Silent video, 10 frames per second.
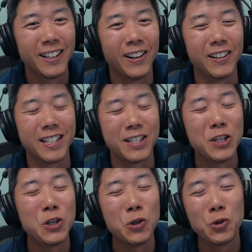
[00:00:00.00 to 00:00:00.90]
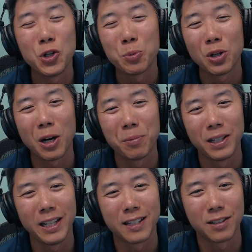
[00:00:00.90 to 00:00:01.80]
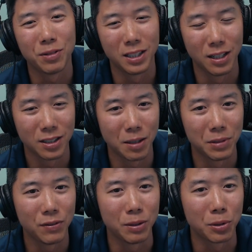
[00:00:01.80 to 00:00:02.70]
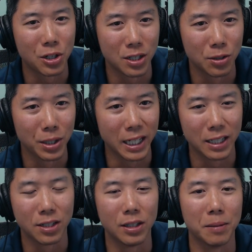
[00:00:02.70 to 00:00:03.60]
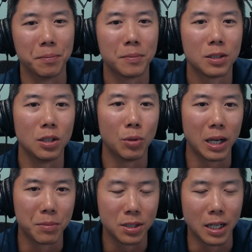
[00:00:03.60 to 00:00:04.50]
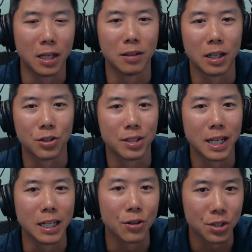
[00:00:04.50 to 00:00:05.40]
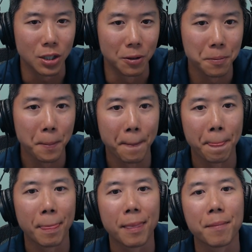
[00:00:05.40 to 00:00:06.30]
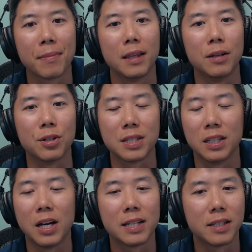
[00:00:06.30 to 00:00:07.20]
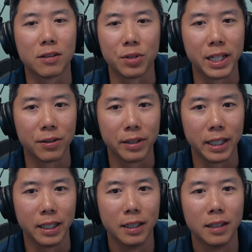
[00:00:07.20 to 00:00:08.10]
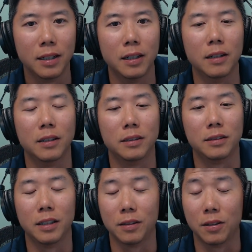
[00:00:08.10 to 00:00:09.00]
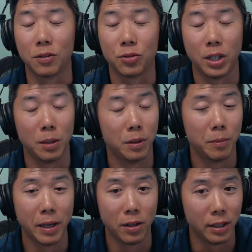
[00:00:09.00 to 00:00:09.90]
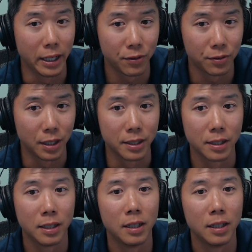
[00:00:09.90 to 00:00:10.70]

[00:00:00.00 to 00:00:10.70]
on this huge property that someone, some lovely person donated to them to the YMCA 110 years ago. There was lots of greenery, uh, an incredible amount of lakefront,